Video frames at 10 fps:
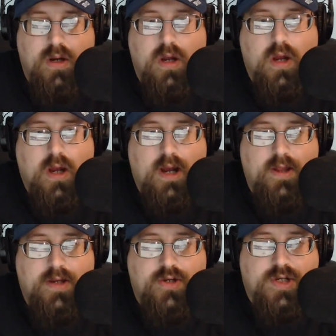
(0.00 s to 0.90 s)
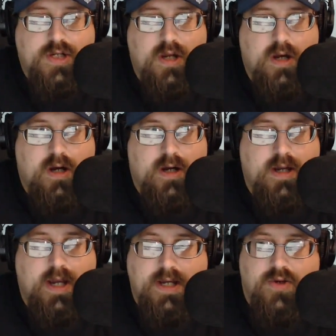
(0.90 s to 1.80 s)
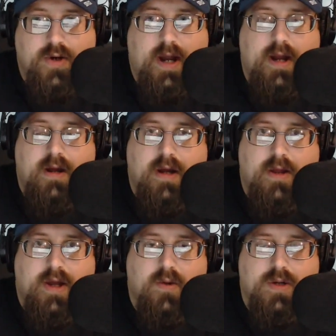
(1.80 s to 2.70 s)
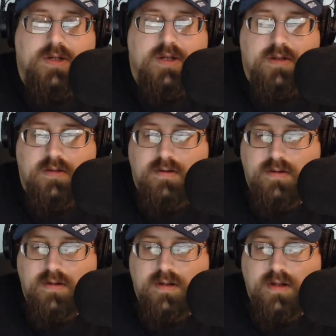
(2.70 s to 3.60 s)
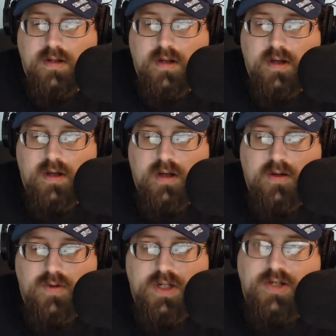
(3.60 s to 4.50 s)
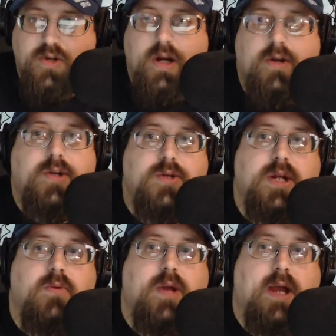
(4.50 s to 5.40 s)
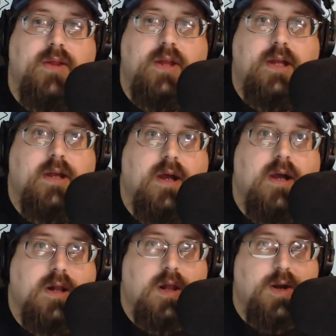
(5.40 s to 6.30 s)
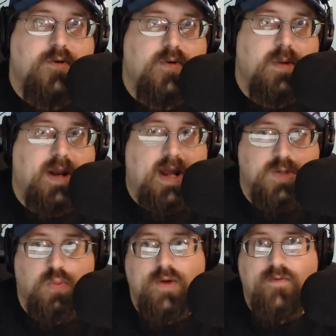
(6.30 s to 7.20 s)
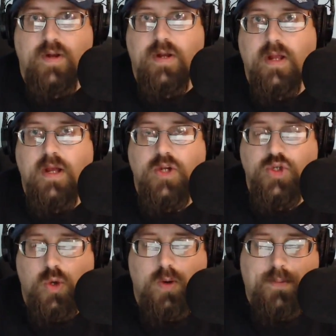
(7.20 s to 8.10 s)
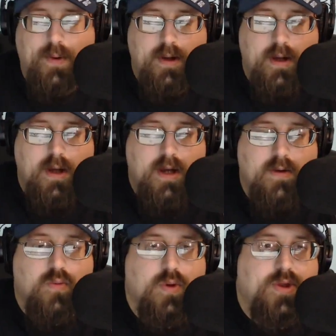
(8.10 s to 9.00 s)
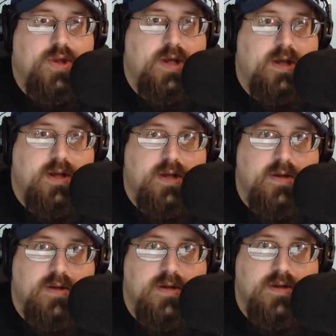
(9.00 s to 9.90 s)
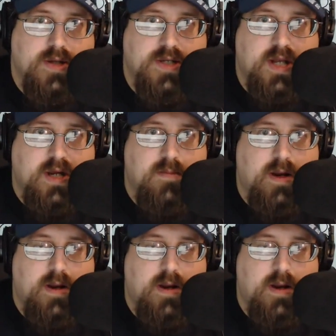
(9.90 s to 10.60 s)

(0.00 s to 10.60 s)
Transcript: And then just yesterday, I think it was yesterday or Tuesday, we had the letter from an ex-boyfriend show up with the Senate committee